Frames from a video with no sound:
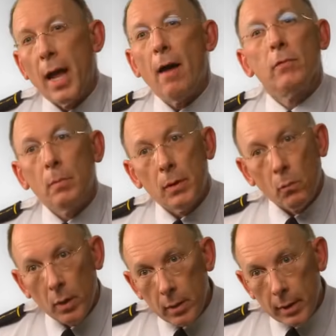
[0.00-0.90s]
have to be
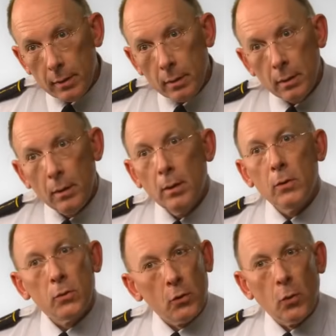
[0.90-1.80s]
willing
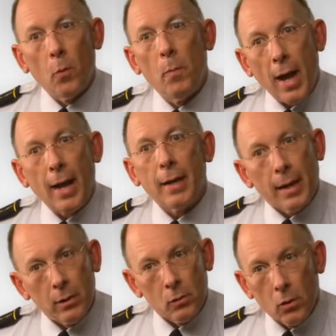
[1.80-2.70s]
to go back
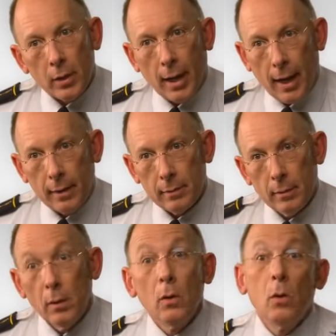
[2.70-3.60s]
and look at
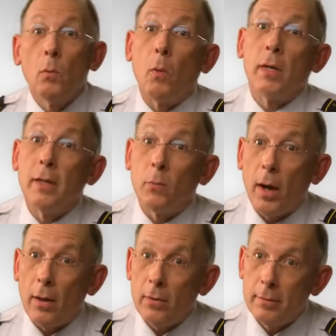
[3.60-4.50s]
what we did
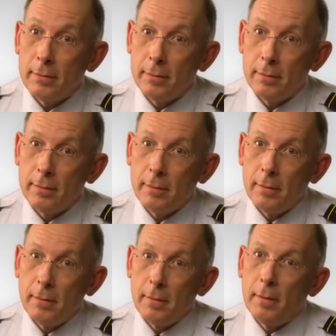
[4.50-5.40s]
well
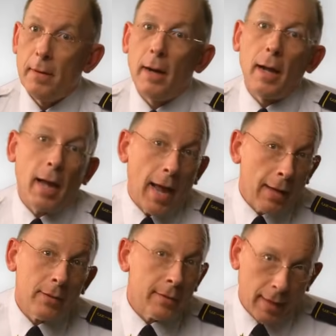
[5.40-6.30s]

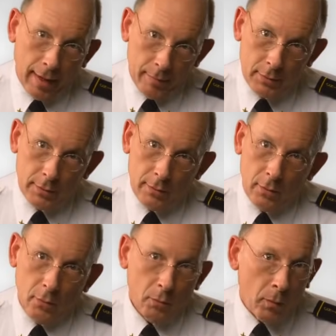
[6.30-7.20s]
and the times
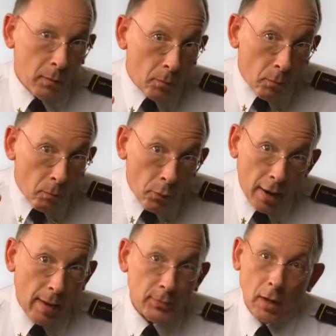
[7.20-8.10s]
when
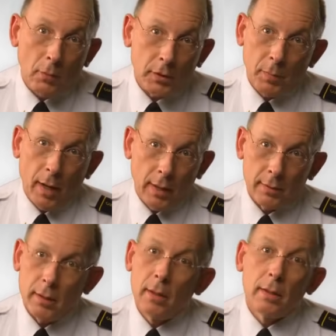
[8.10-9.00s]
perhaps our
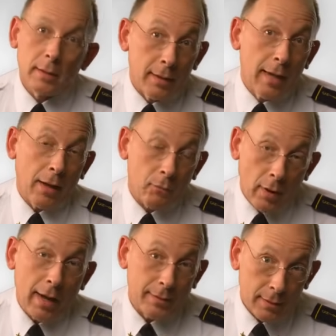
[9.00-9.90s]
response did not
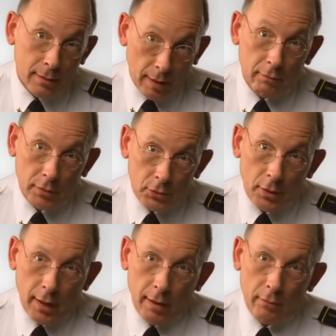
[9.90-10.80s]
rise to the level it
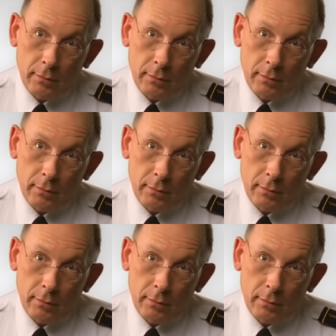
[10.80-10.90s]
should have.